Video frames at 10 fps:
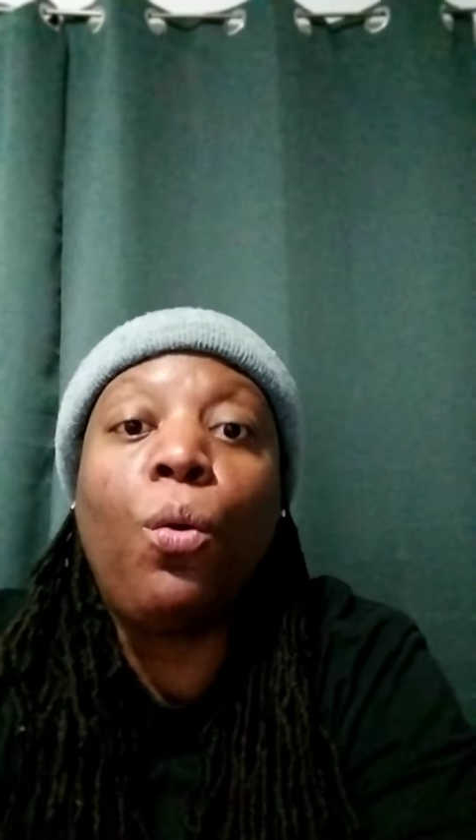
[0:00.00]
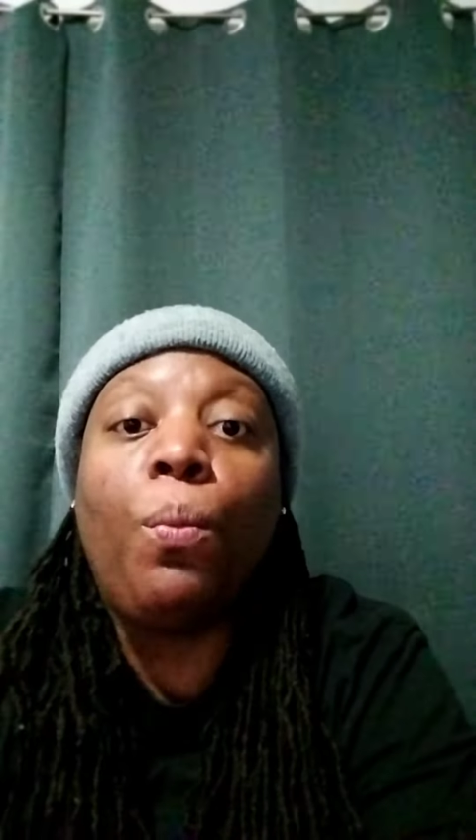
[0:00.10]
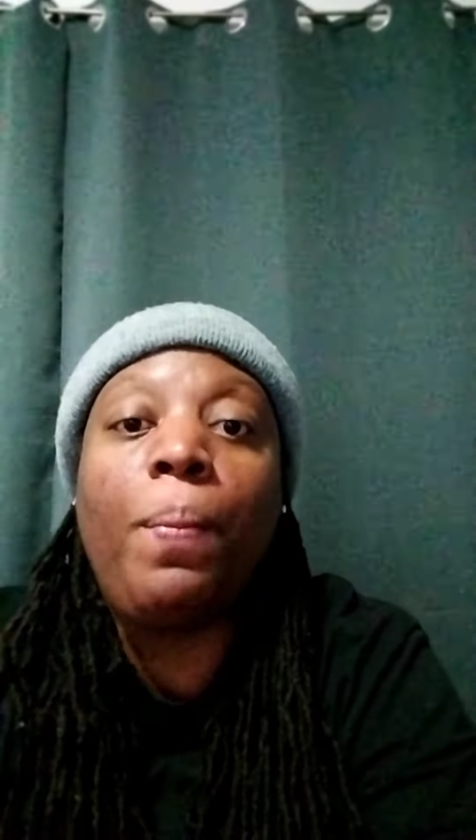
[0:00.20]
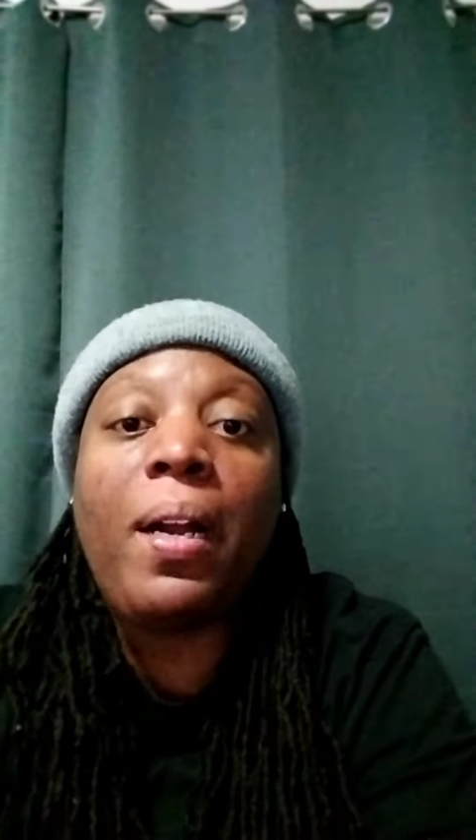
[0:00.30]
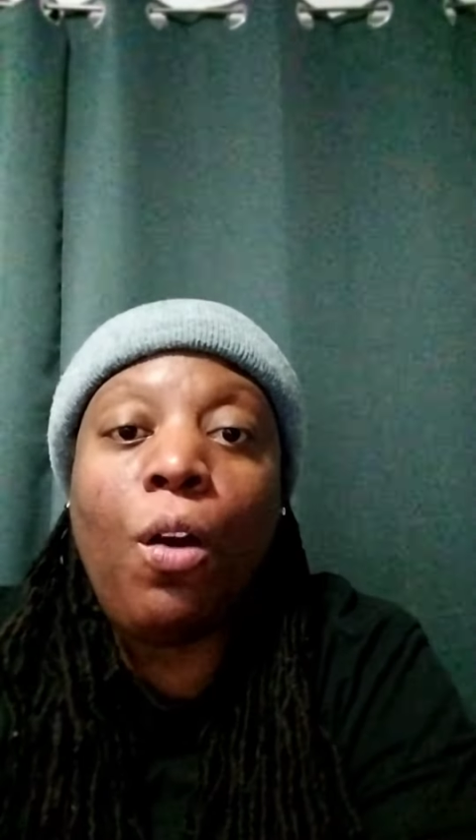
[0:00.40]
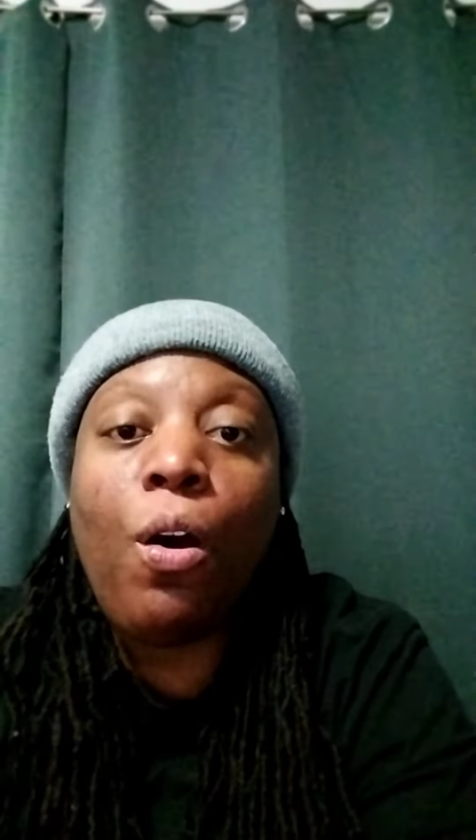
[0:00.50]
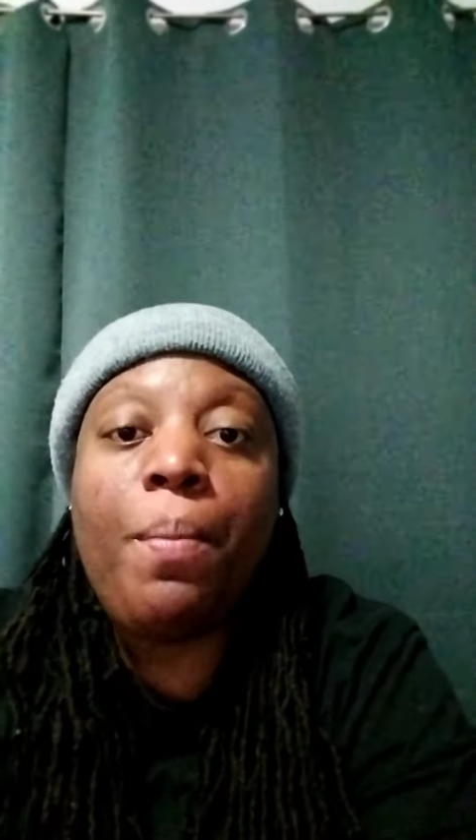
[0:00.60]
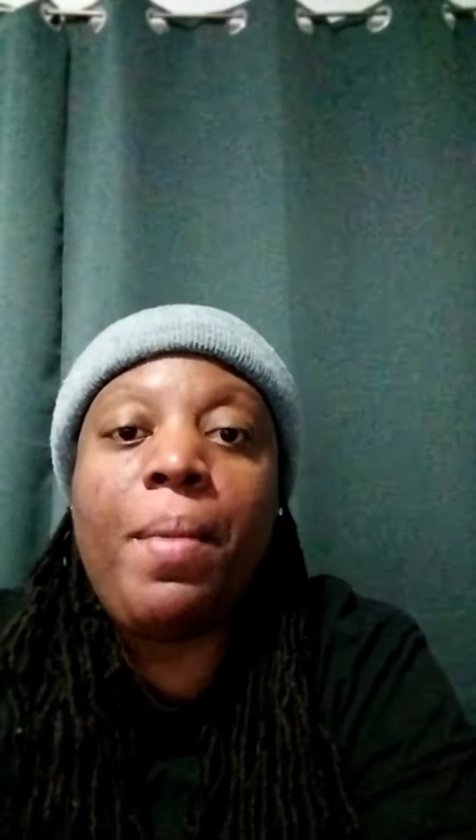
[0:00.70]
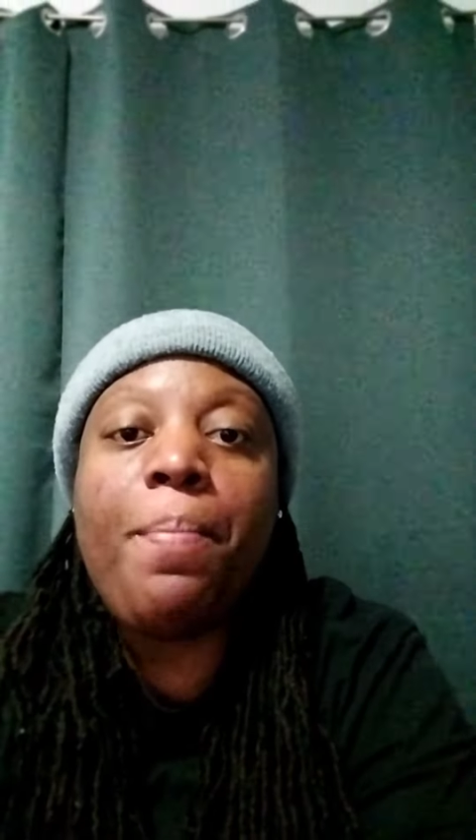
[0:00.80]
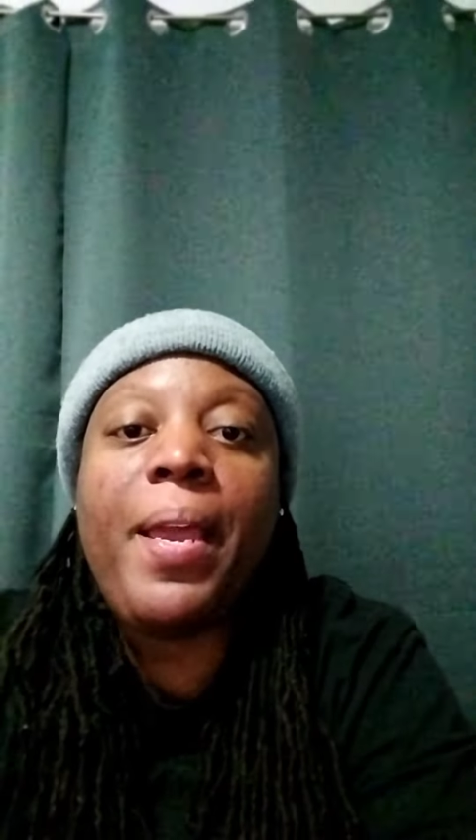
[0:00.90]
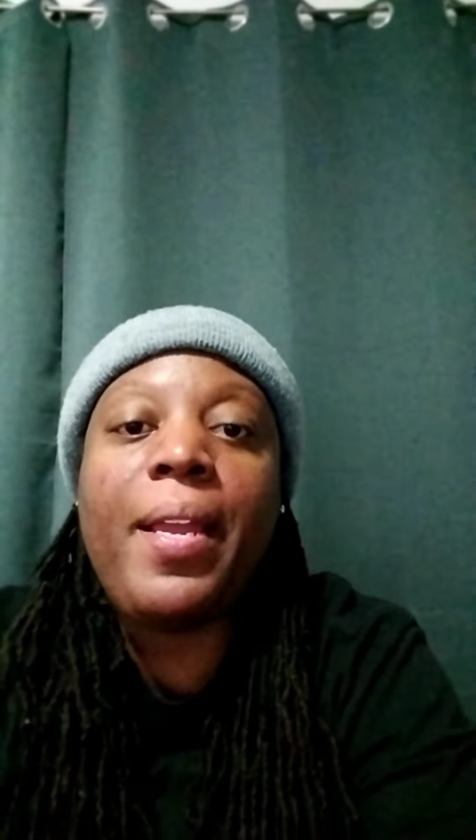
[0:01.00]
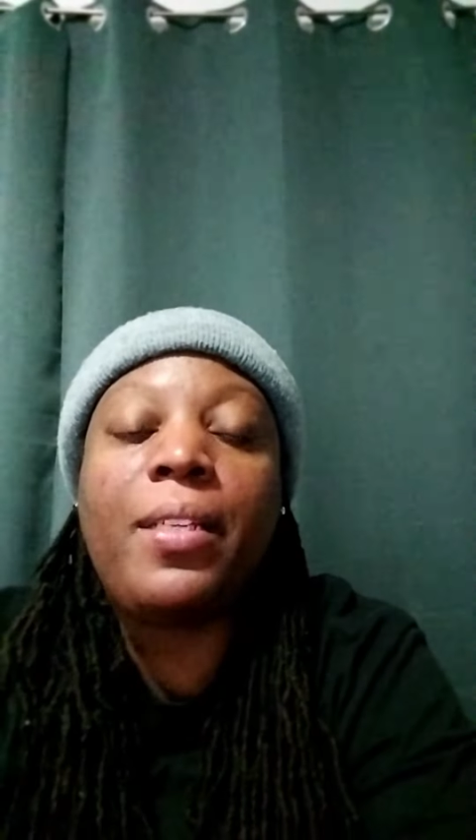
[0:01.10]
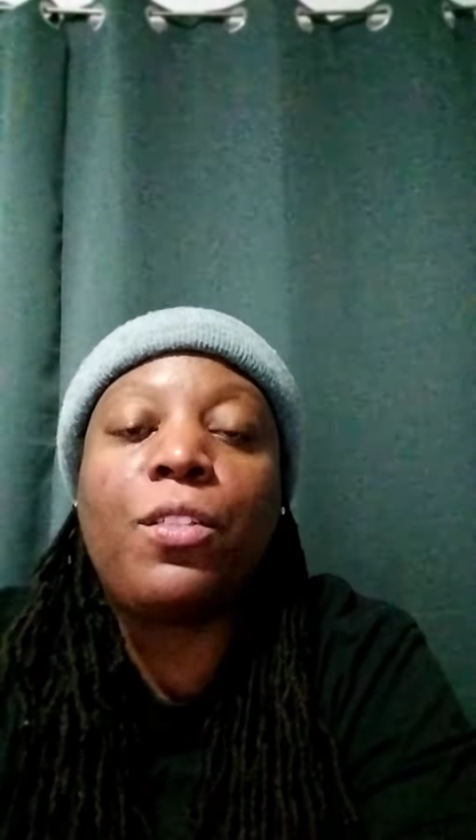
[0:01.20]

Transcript: on my comment page